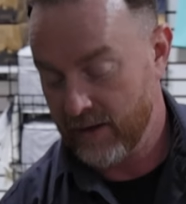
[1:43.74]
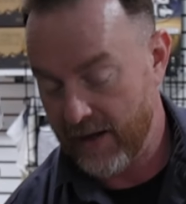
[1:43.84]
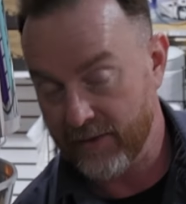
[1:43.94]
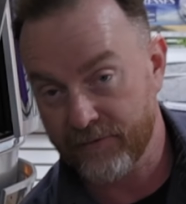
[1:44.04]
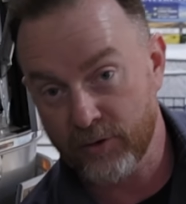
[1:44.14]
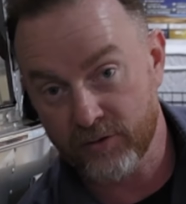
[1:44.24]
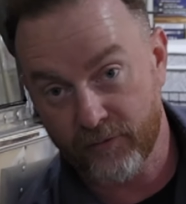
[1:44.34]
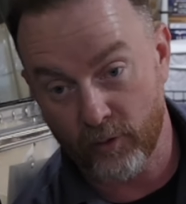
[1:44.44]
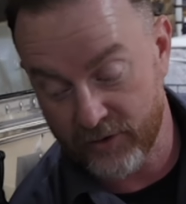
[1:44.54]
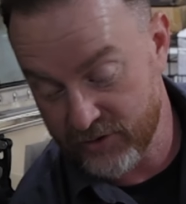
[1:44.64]
and the fuse for
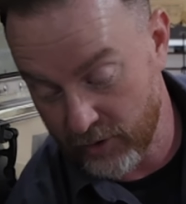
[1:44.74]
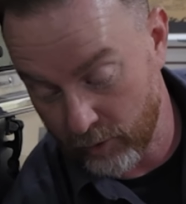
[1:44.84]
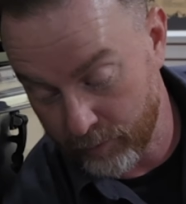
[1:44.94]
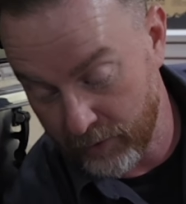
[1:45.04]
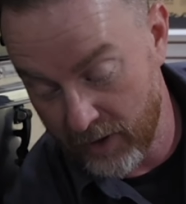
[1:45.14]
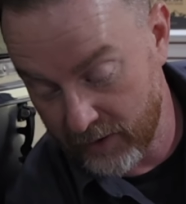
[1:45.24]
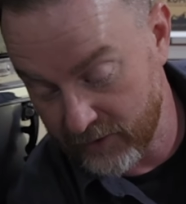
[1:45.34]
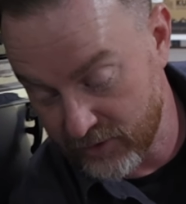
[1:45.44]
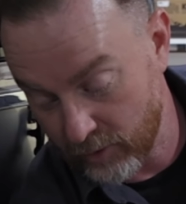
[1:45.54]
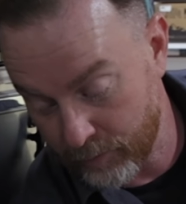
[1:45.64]
the solar plug. The
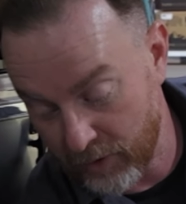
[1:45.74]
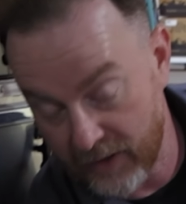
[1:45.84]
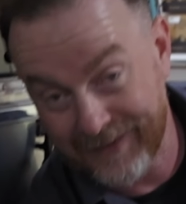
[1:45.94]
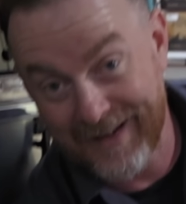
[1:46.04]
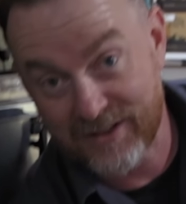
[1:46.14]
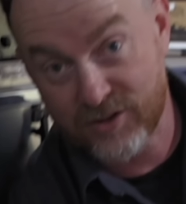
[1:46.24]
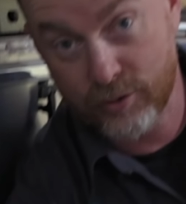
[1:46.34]
solar plug next